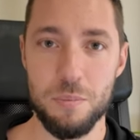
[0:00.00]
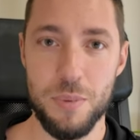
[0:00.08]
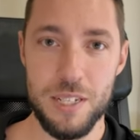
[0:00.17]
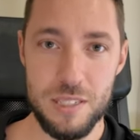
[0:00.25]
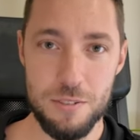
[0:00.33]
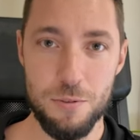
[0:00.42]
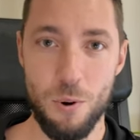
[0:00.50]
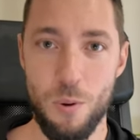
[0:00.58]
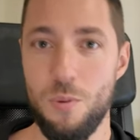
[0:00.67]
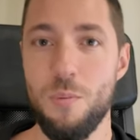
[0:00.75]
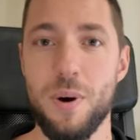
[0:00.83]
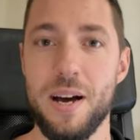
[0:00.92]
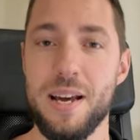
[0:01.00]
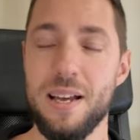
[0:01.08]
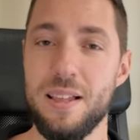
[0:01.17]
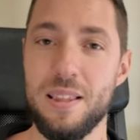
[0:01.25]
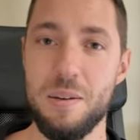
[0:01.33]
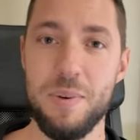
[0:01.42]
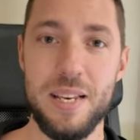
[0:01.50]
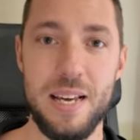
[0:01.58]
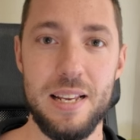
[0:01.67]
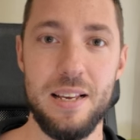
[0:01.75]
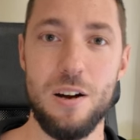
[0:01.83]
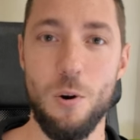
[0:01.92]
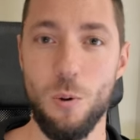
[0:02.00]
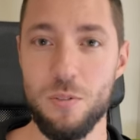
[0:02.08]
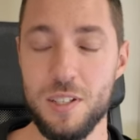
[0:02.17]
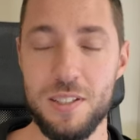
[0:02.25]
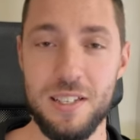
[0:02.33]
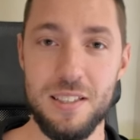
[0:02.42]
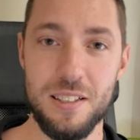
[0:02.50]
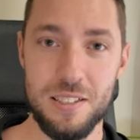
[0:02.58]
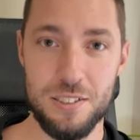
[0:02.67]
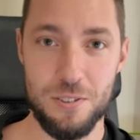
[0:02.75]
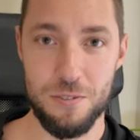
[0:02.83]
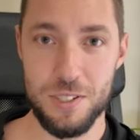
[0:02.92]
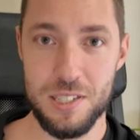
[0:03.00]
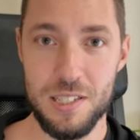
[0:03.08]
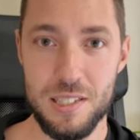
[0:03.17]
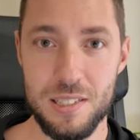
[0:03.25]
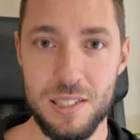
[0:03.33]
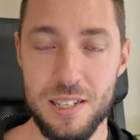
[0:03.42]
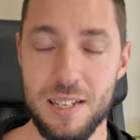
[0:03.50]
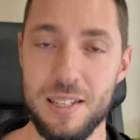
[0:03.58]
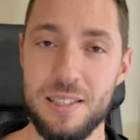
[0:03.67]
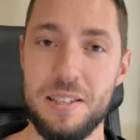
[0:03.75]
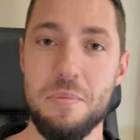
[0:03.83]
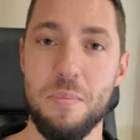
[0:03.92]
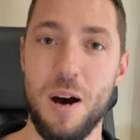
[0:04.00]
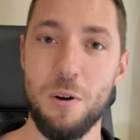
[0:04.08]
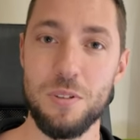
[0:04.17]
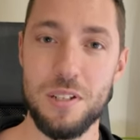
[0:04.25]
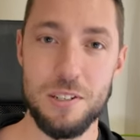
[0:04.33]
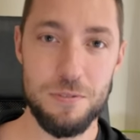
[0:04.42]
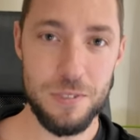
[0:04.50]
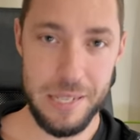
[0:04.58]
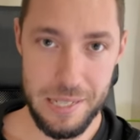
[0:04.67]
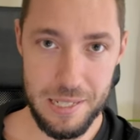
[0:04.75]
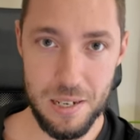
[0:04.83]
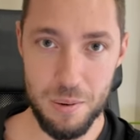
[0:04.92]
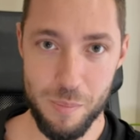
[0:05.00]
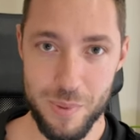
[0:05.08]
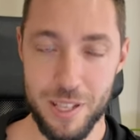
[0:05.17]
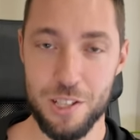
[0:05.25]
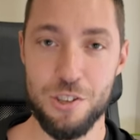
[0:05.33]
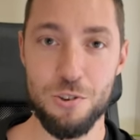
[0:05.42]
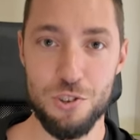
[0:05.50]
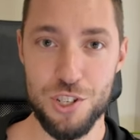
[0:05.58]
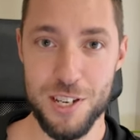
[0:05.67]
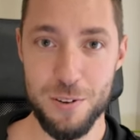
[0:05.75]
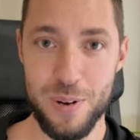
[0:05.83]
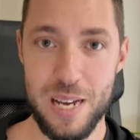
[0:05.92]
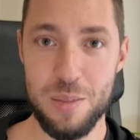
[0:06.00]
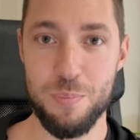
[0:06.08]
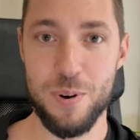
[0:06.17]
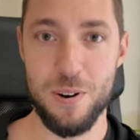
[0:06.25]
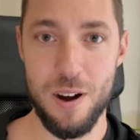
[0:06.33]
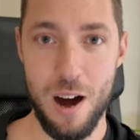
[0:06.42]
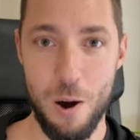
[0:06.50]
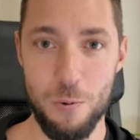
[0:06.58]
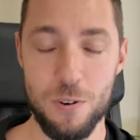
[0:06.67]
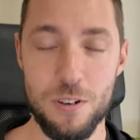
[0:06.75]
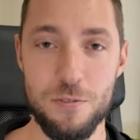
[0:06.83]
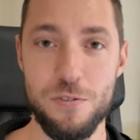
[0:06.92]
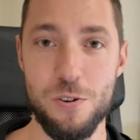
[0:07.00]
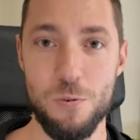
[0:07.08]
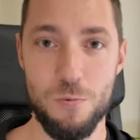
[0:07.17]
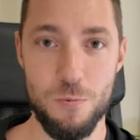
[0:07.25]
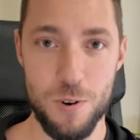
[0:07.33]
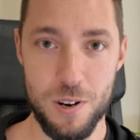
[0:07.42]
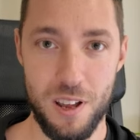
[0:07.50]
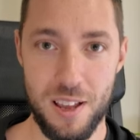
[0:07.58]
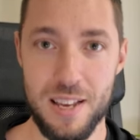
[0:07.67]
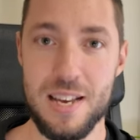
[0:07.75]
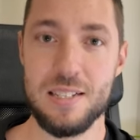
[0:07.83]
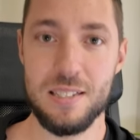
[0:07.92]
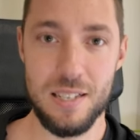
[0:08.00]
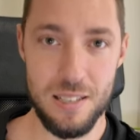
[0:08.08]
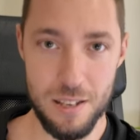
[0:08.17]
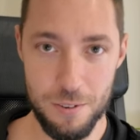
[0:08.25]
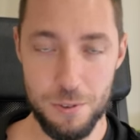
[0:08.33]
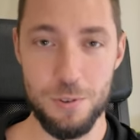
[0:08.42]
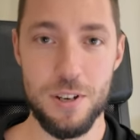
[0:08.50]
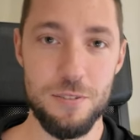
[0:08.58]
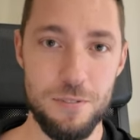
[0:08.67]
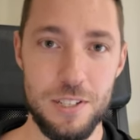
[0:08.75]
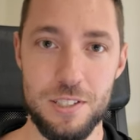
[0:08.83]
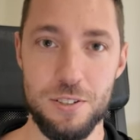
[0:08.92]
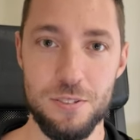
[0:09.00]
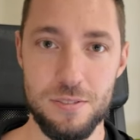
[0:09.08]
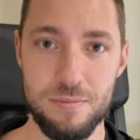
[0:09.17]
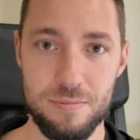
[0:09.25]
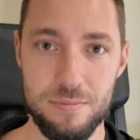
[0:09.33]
Best of all, by eliminating all of the needless services, the amount of income that you generate per hour of your work is enough to convince you.